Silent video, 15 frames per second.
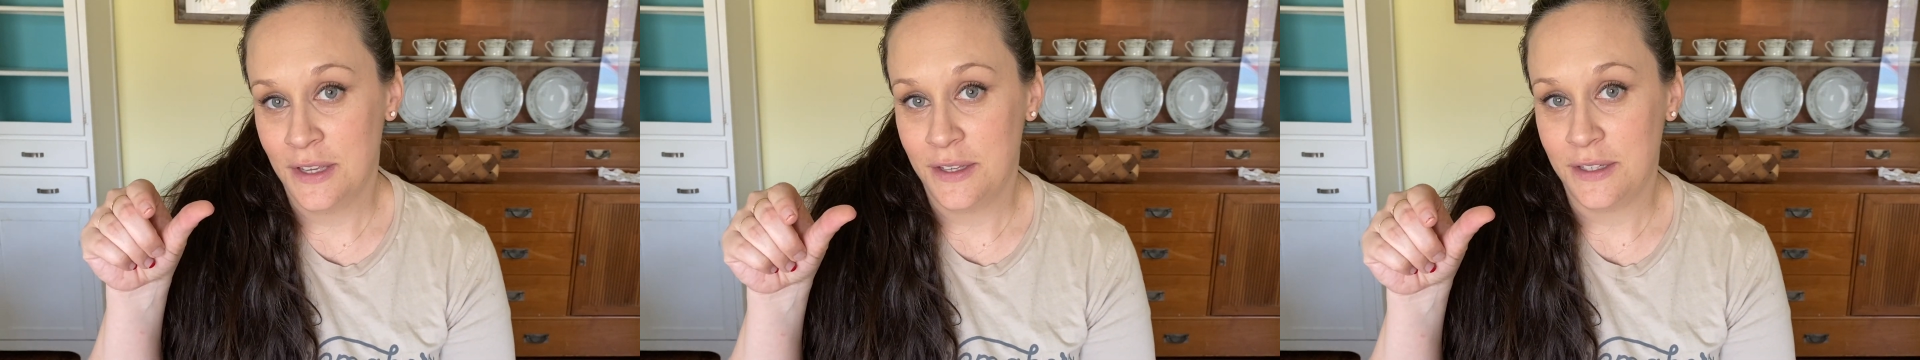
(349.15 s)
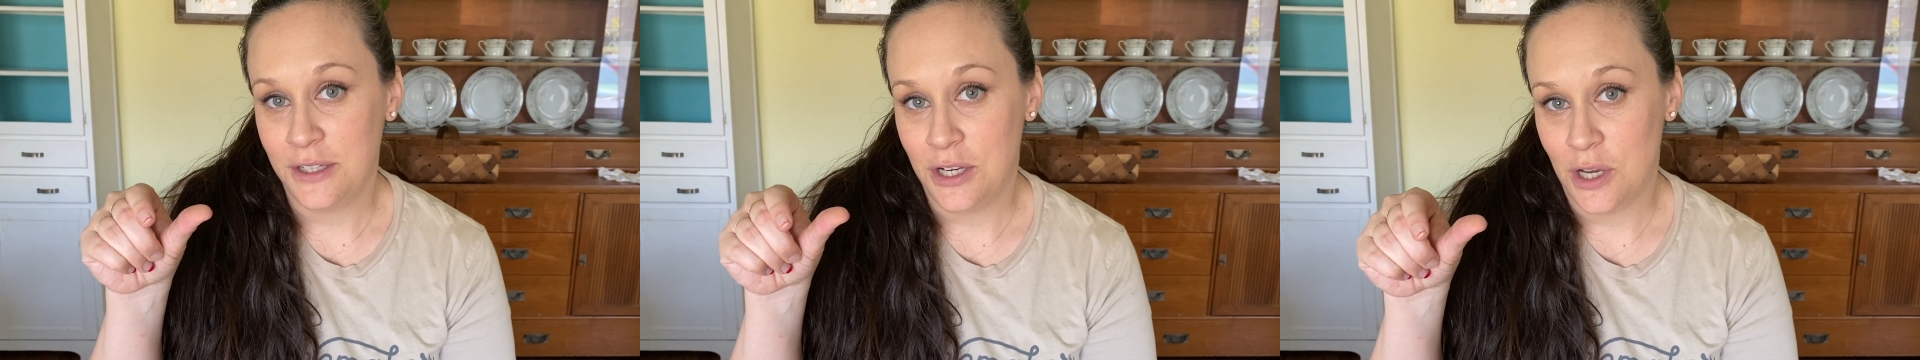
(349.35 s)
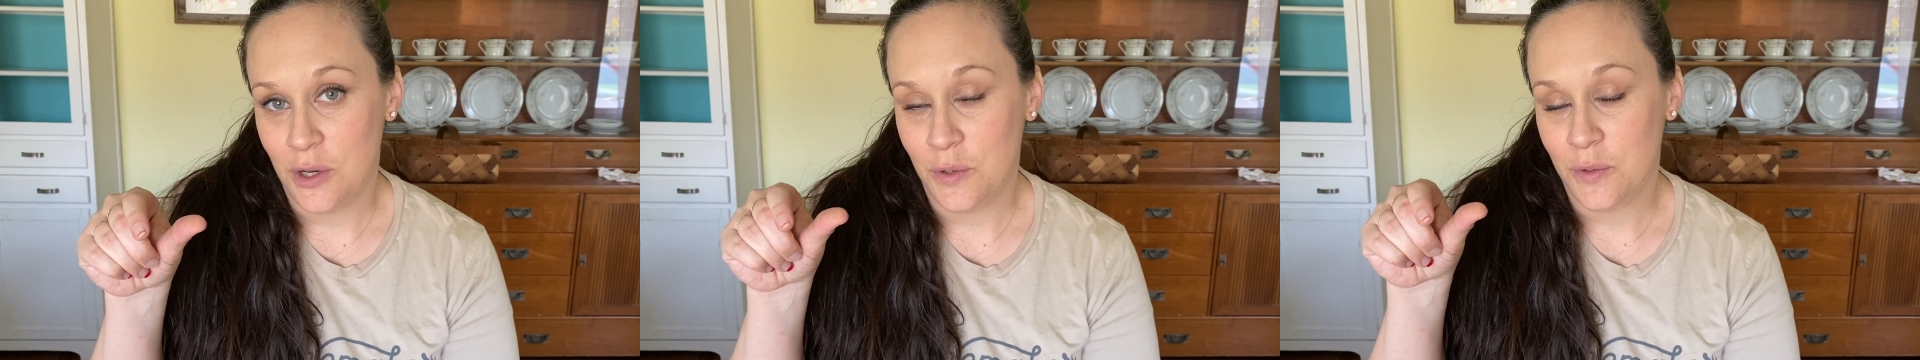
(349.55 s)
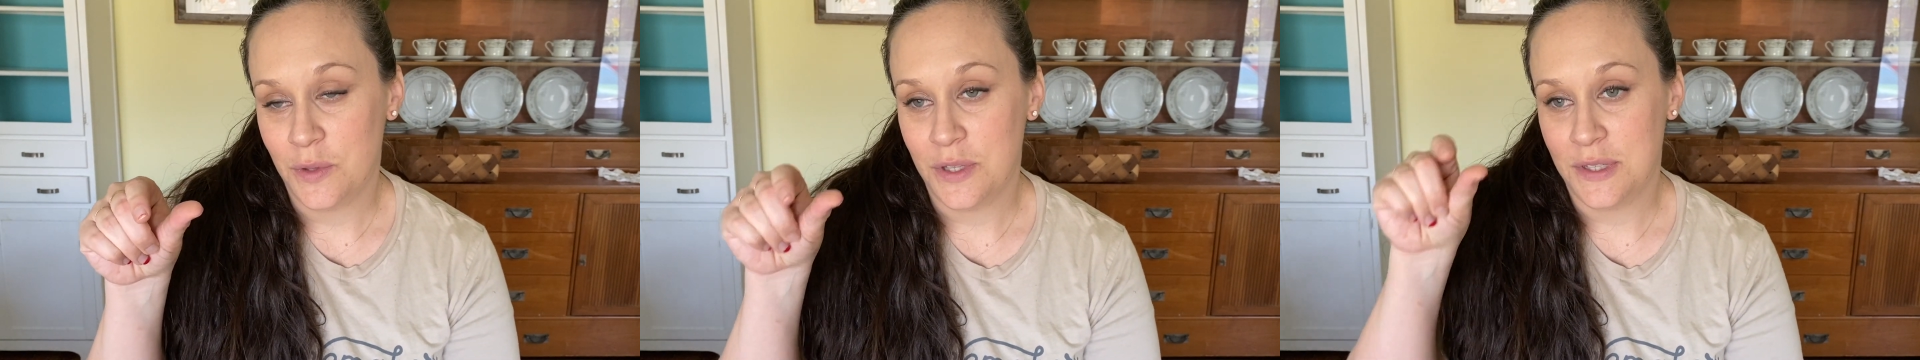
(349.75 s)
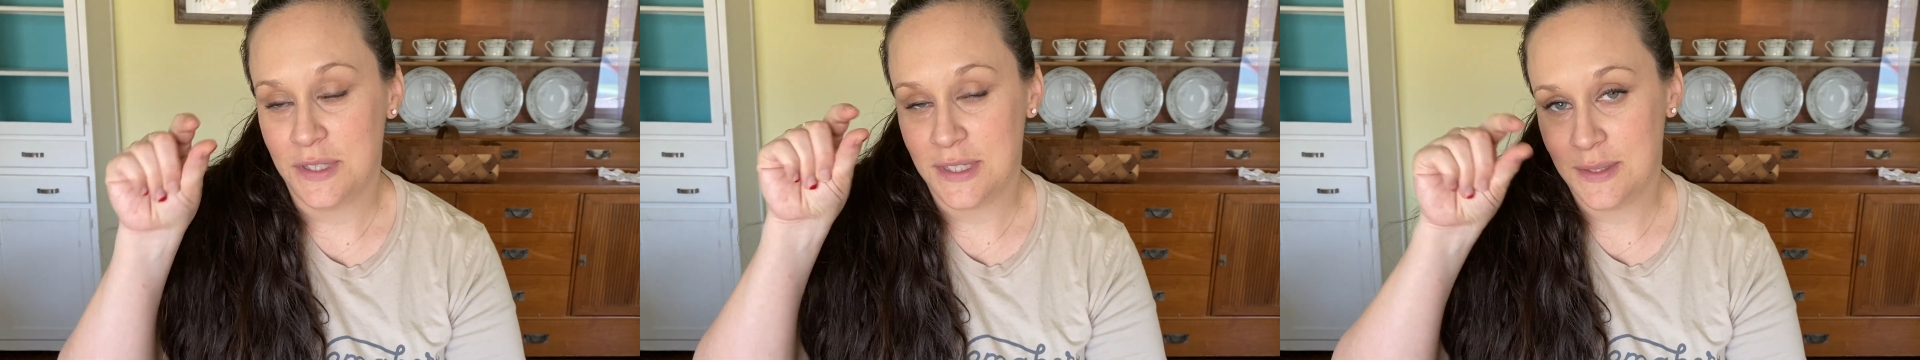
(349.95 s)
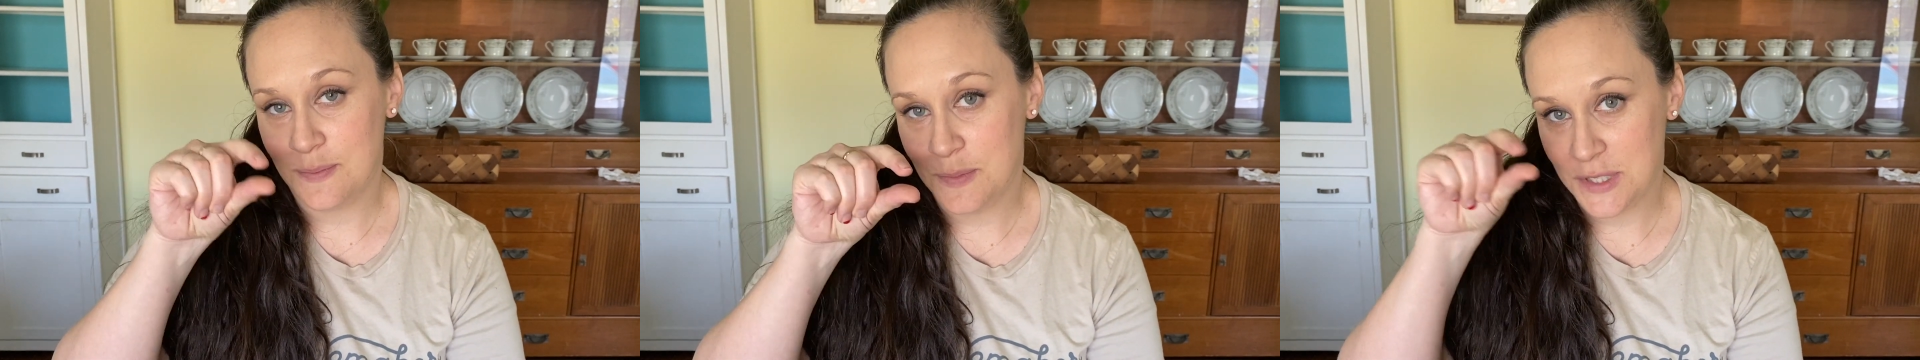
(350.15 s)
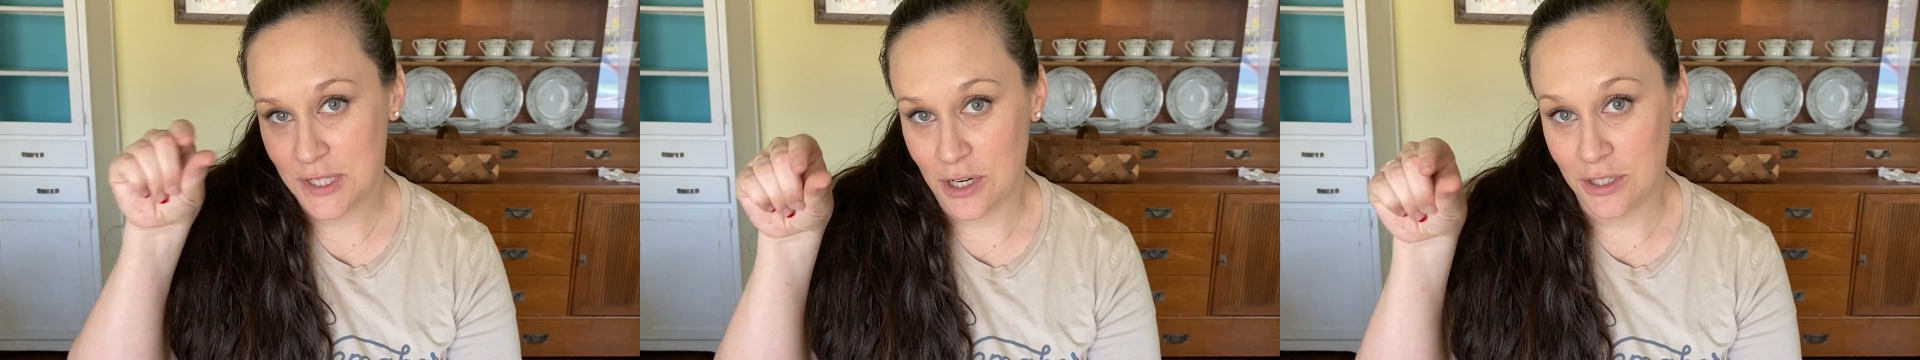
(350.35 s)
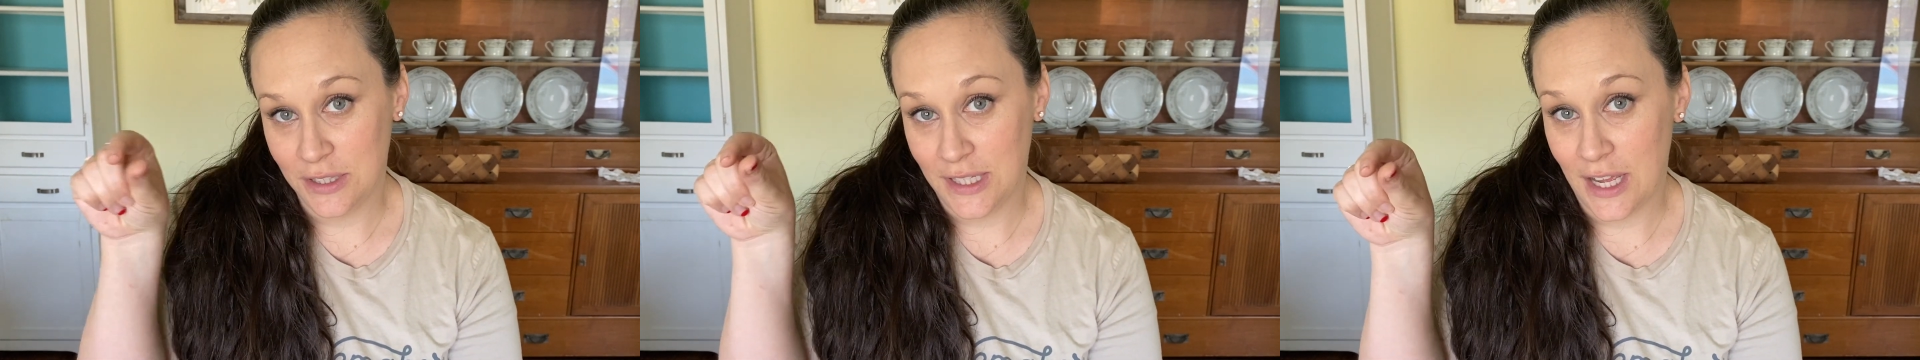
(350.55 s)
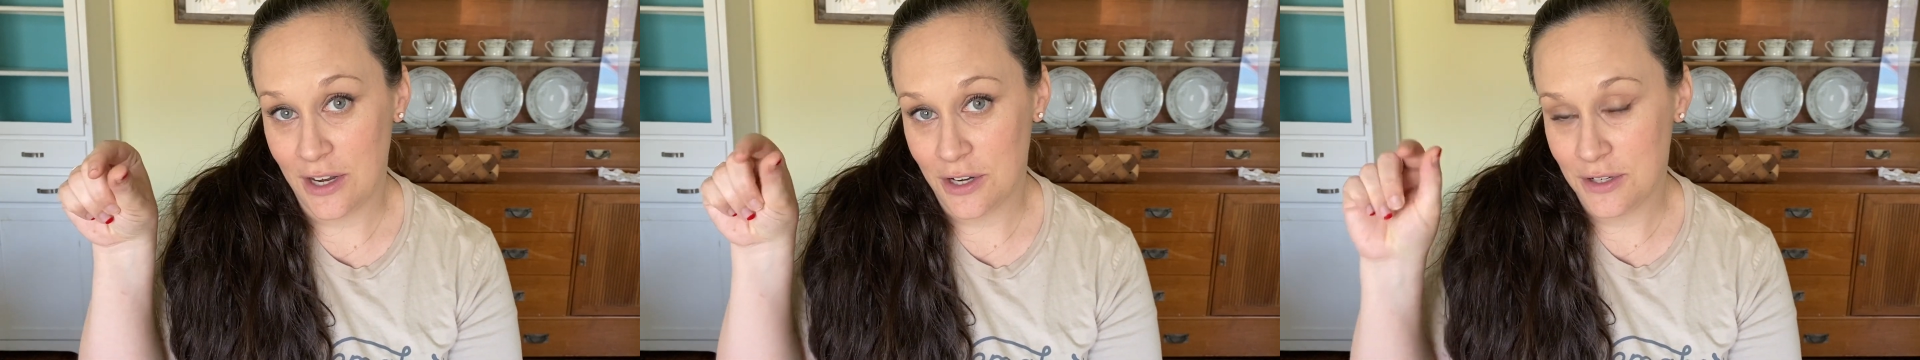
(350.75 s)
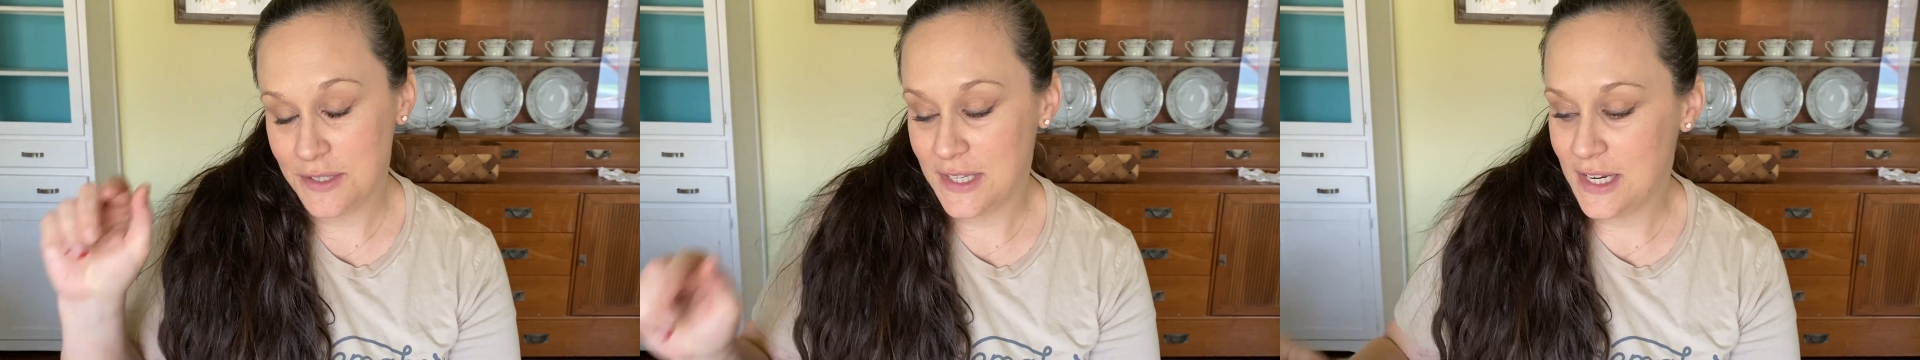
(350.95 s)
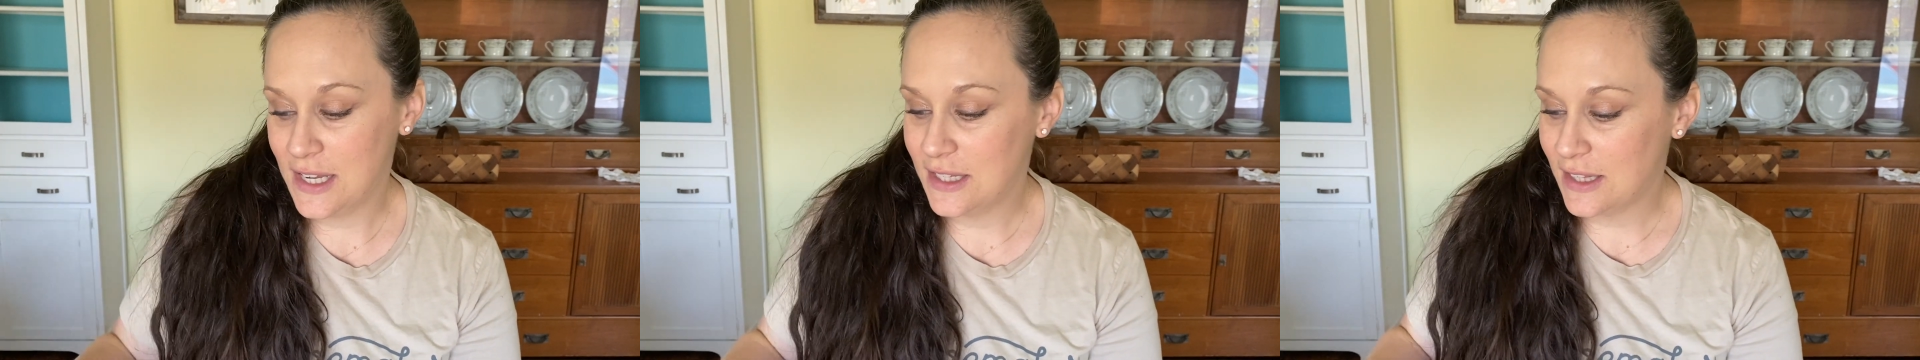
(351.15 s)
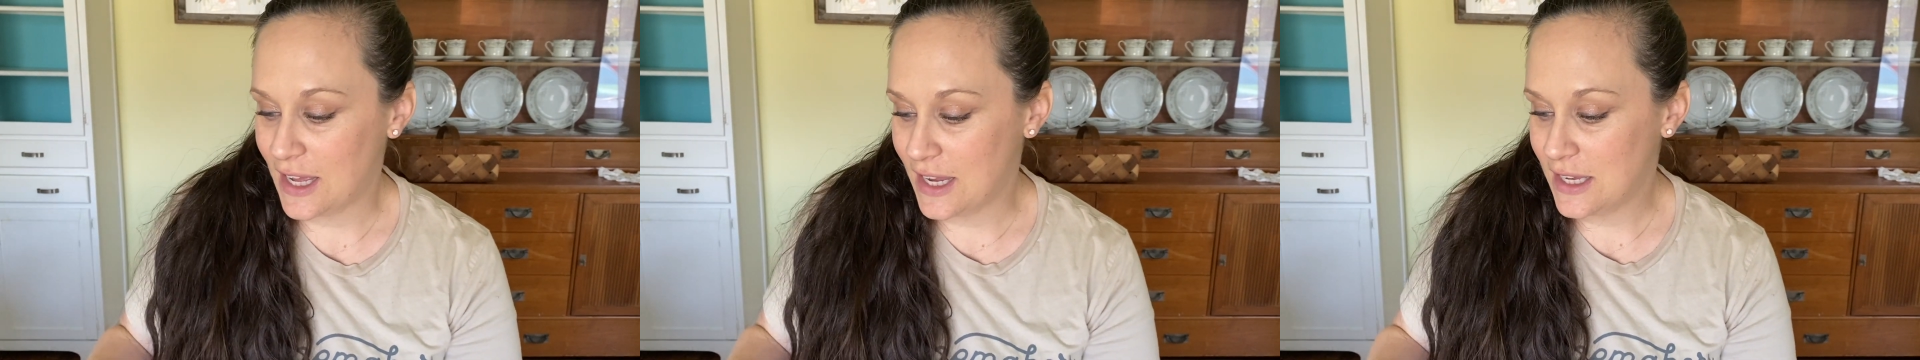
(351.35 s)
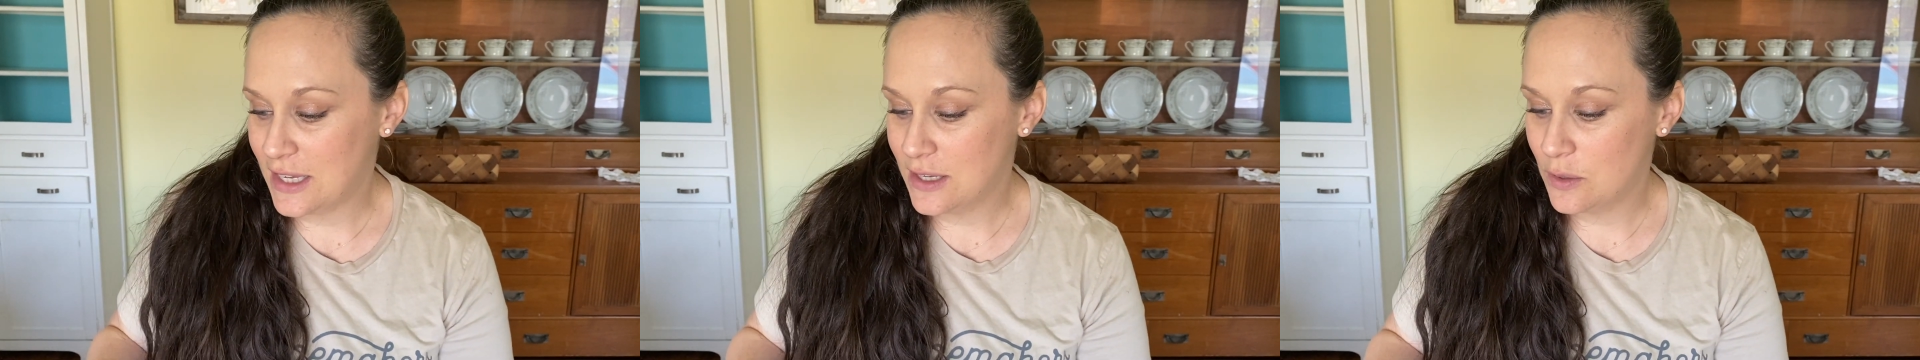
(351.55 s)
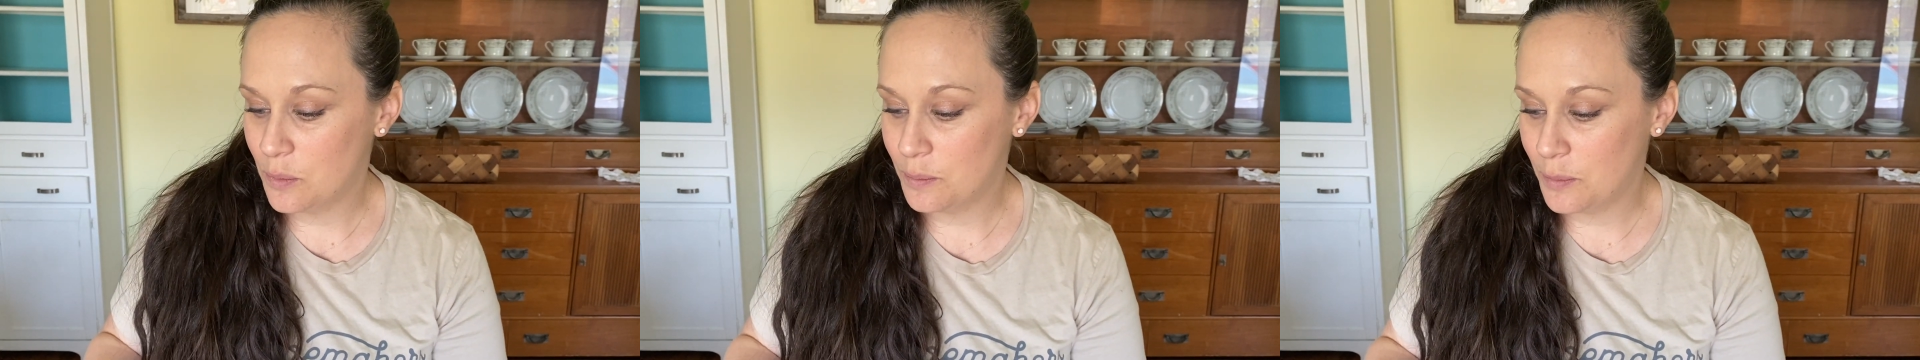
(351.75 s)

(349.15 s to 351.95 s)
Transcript: you know, certain letters in it, like